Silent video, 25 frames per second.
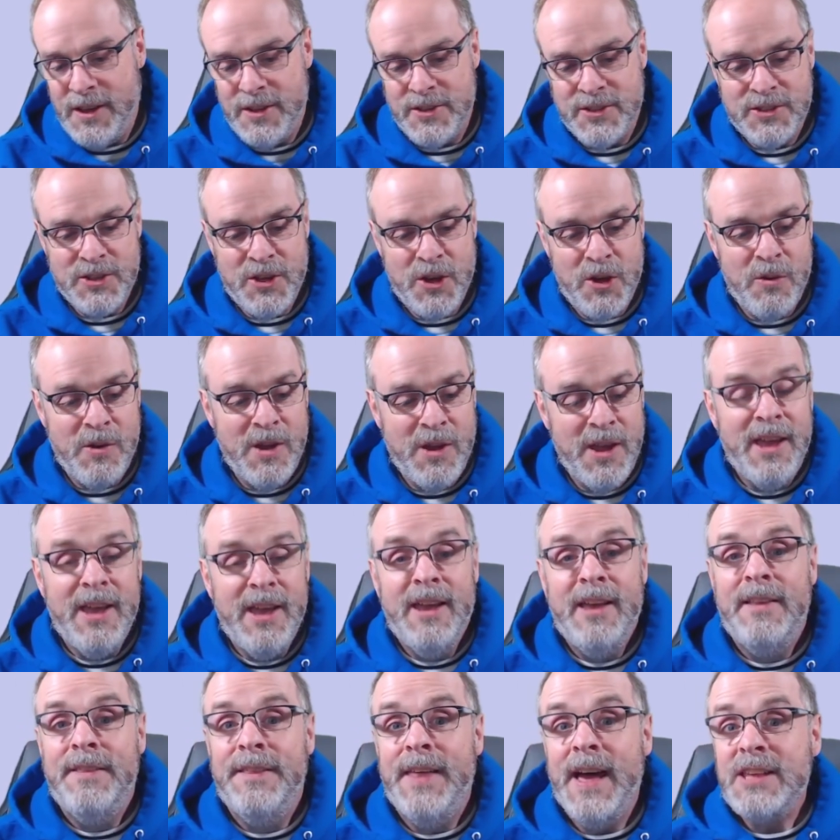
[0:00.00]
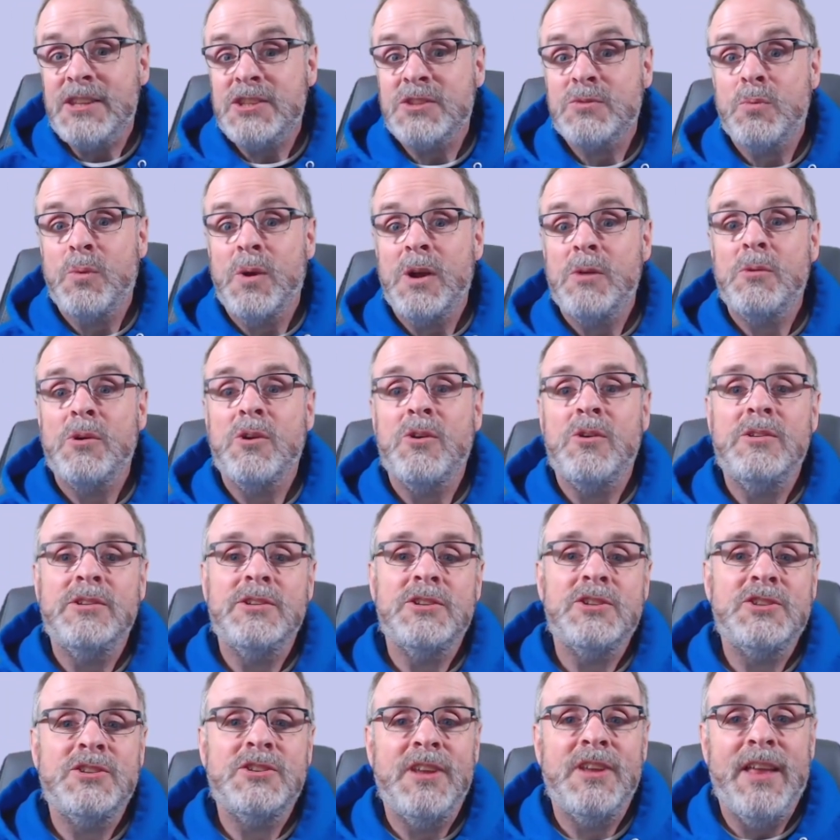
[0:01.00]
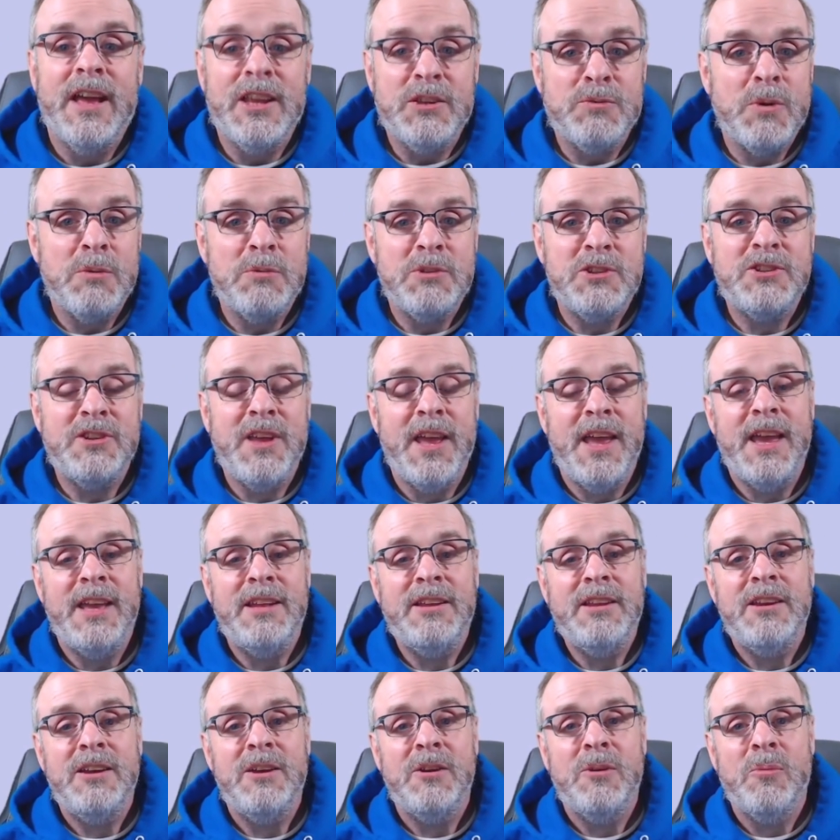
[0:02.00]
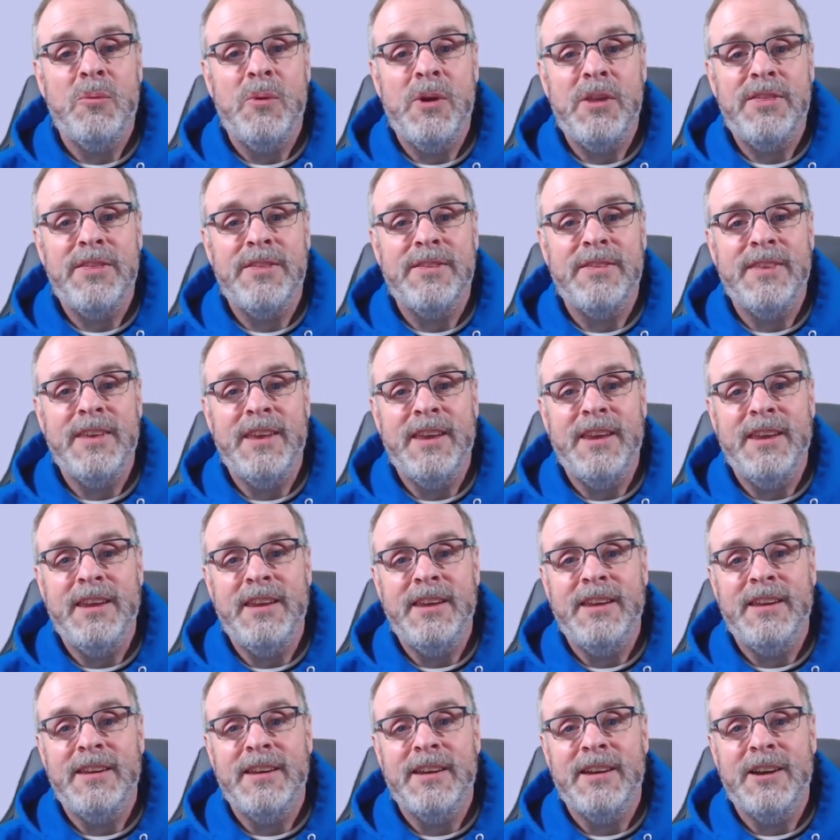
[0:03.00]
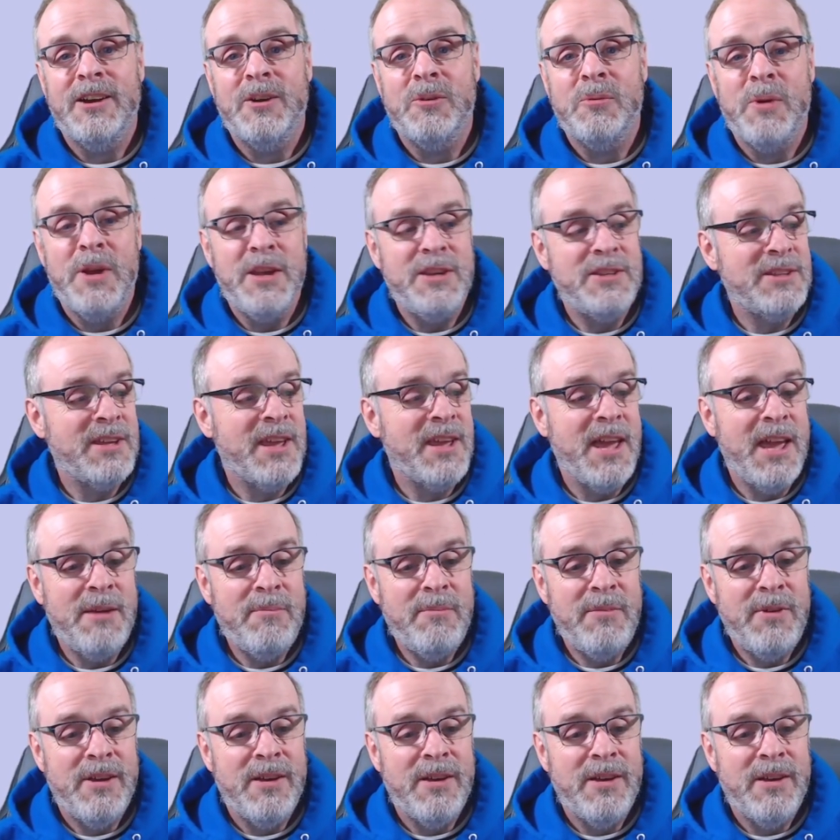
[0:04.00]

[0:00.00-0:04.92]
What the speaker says: So that's where we're going to that's where we stand with the race game.